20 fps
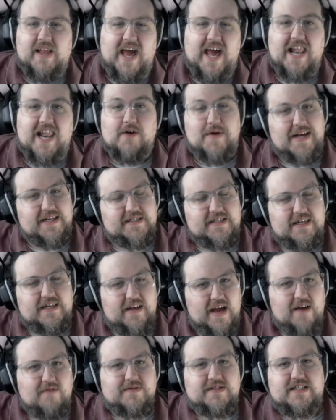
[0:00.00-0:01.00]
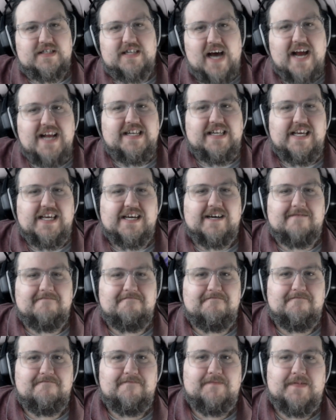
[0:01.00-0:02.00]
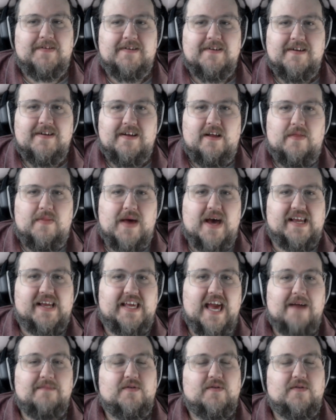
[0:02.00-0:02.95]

Anyways, it was an idea that came